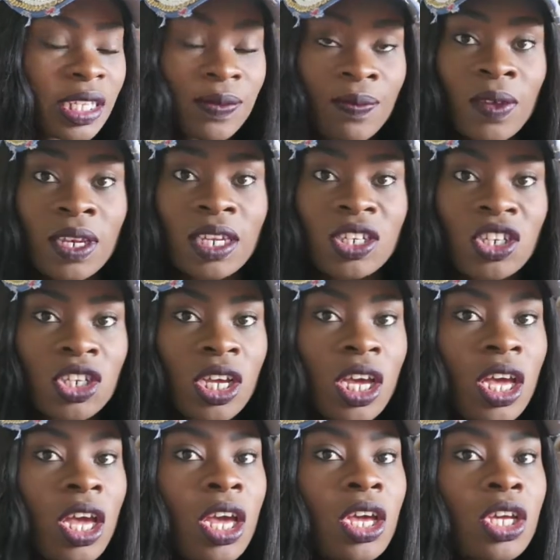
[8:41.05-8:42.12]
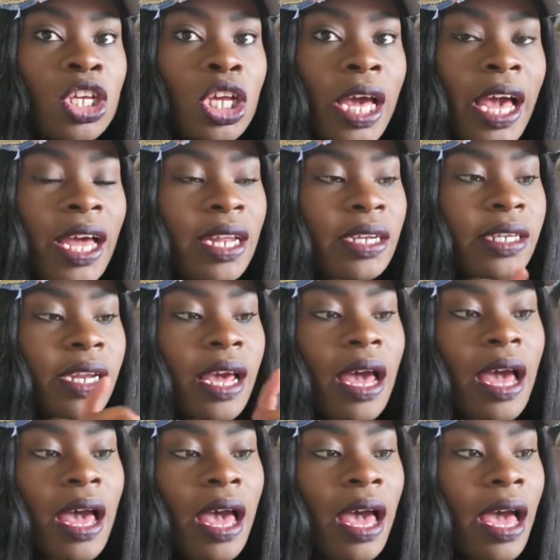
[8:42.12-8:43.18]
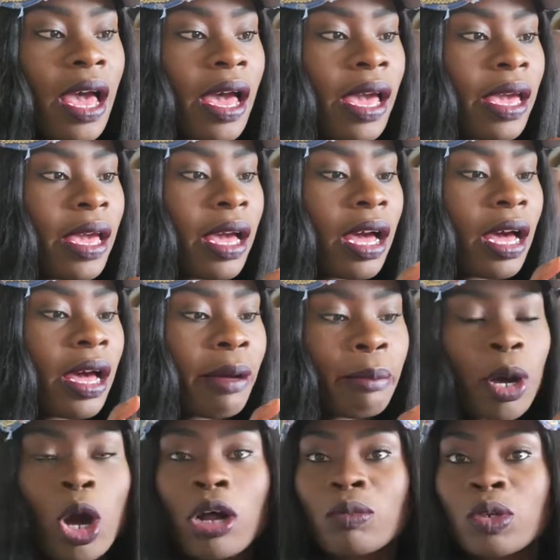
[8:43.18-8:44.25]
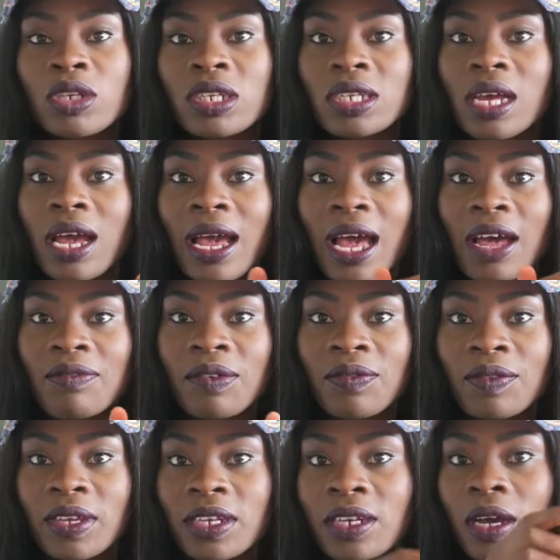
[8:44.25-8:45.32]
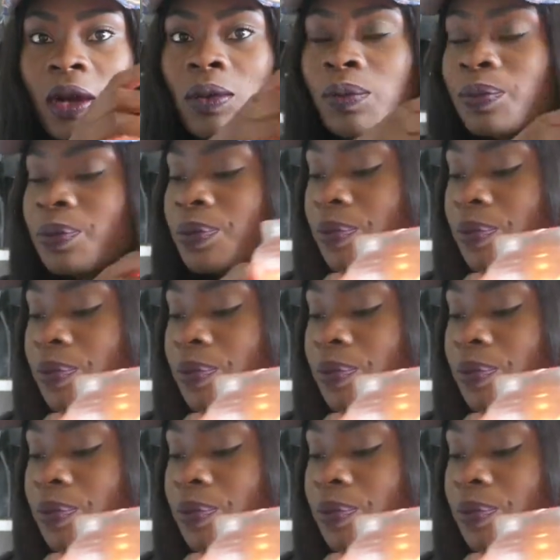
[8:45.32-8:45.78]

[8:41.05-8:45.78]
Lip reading: finished, and I am almost half of it now,